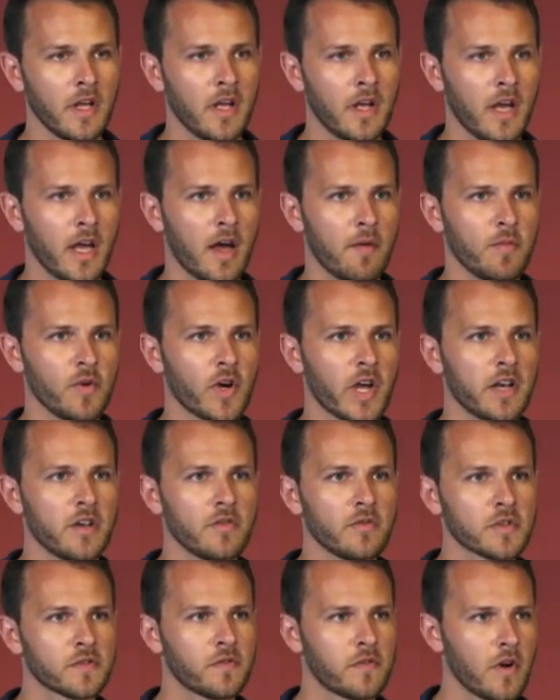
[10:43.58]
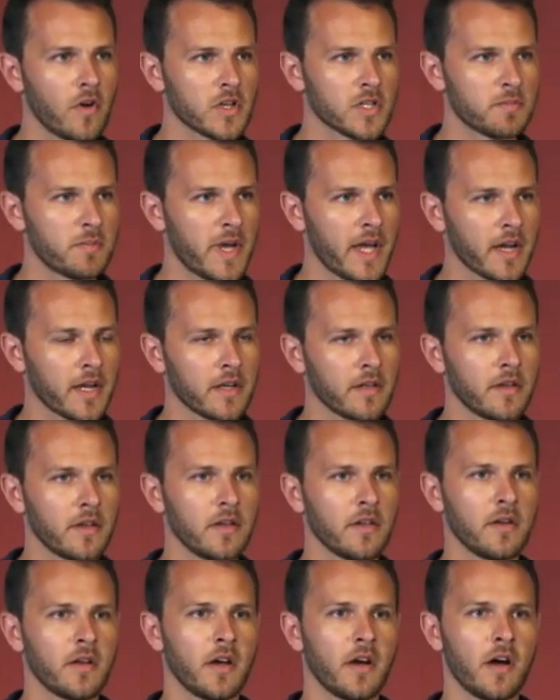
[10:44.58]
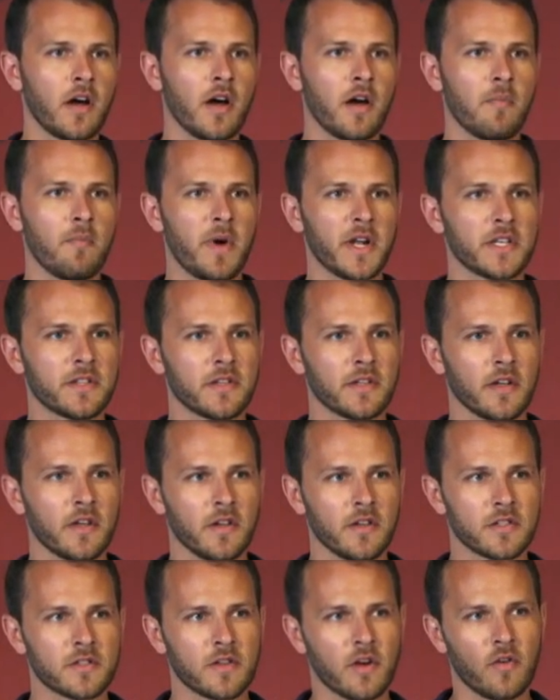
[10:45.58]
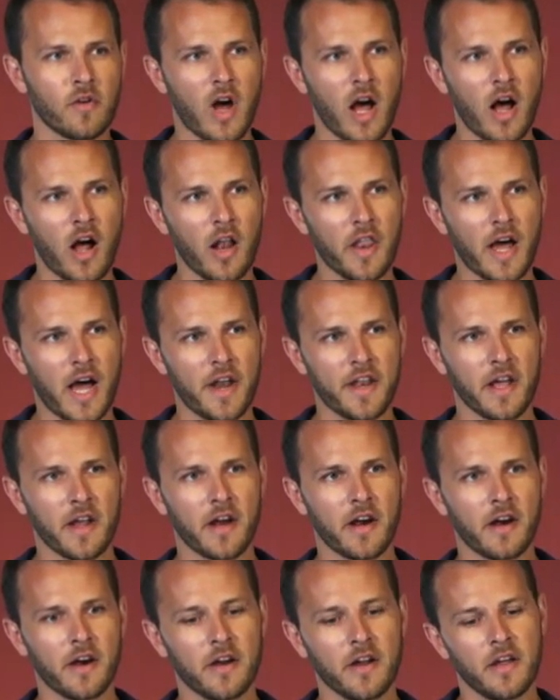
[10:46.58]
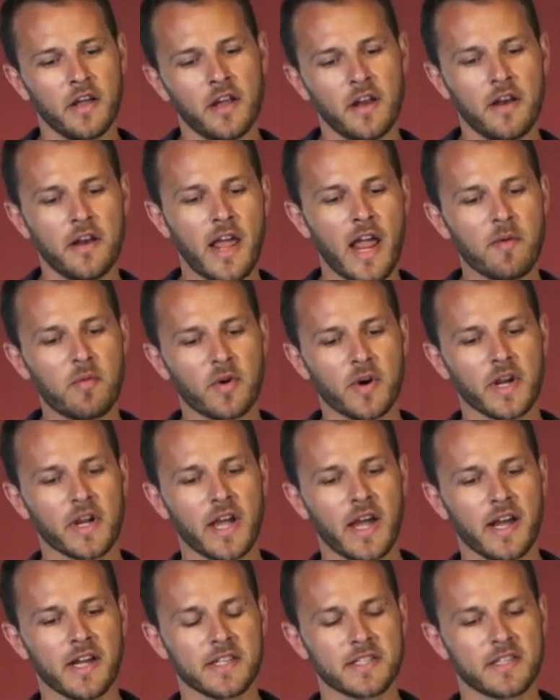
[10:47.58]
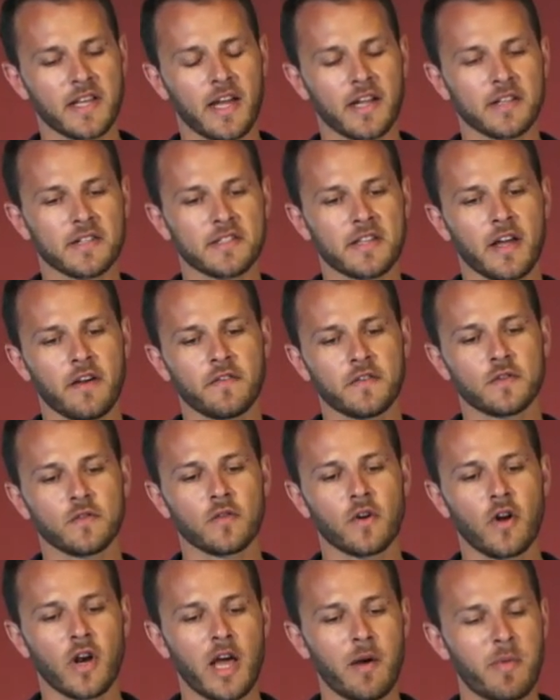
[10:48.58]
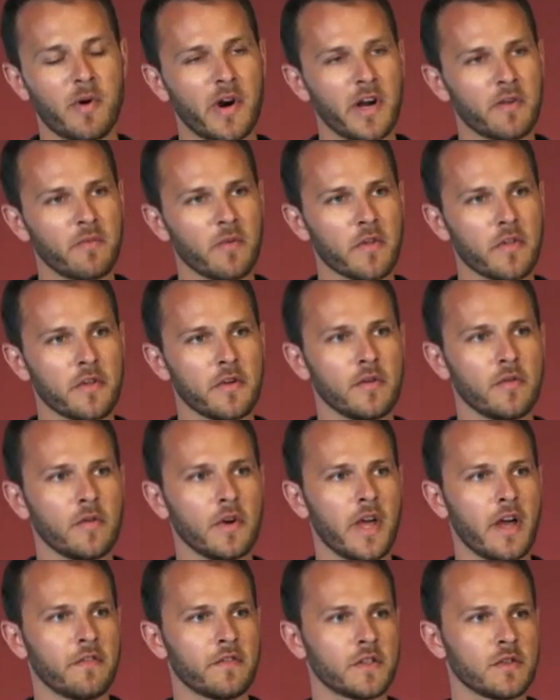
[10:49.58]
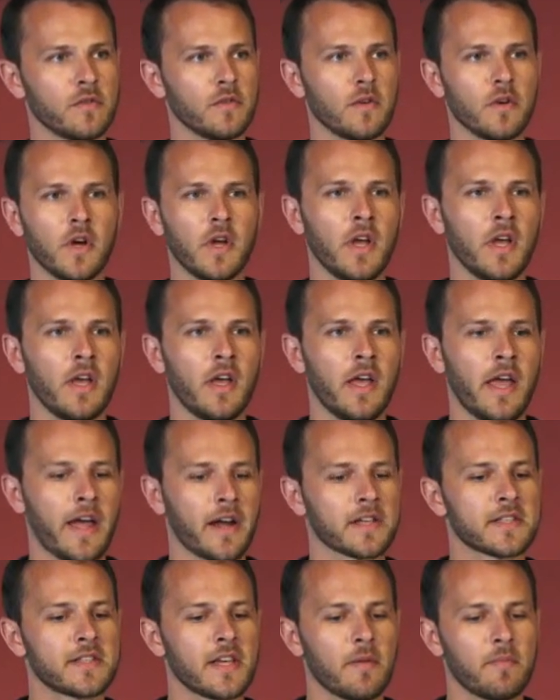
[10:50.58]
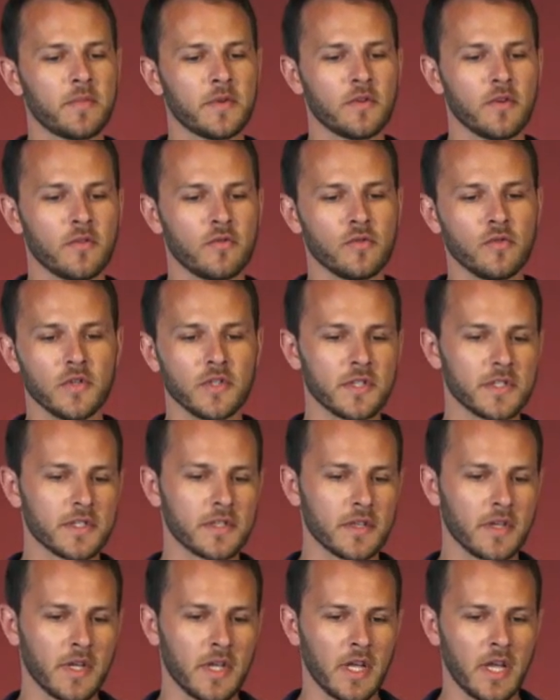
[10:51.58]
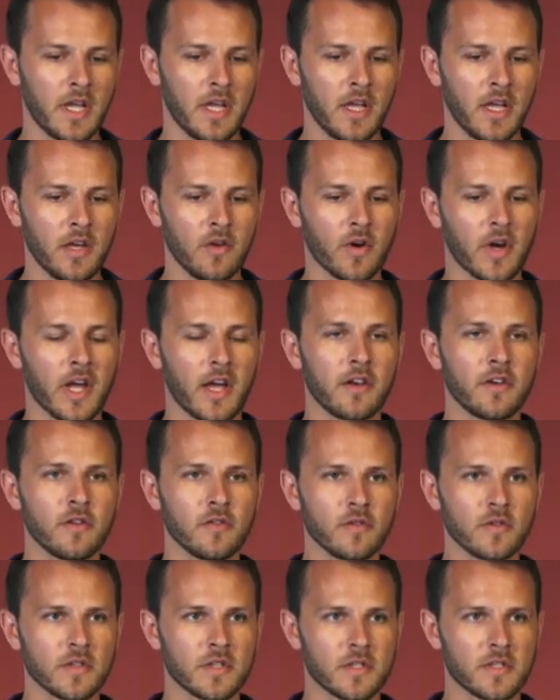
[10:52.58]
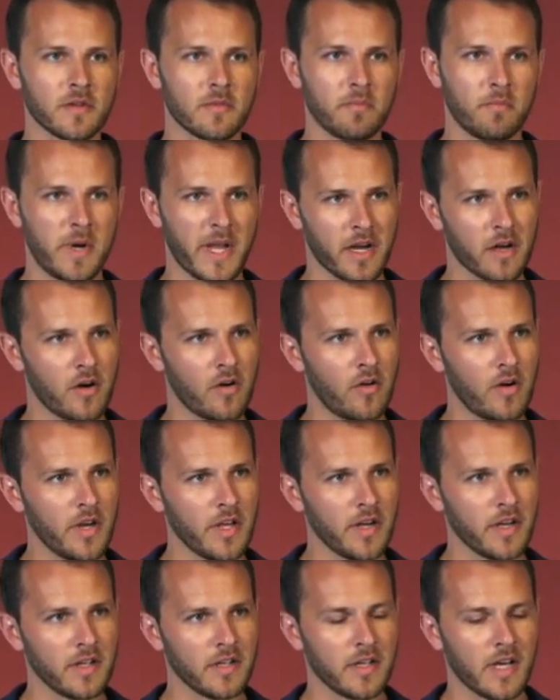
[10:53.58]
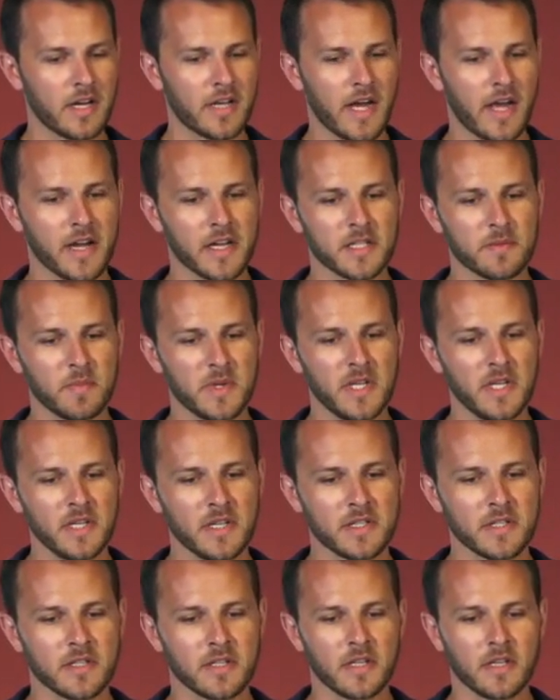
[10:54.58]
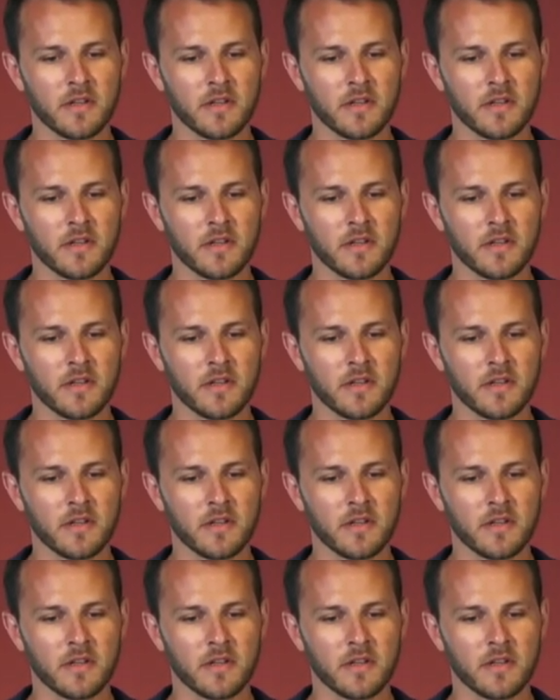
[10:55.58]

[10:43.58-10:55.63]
Um, you can use Flowspec, um, but uh, so all the other neighboring ASNs have to collaborate with you and have to accept your rules. You can use blackholing at IXPs,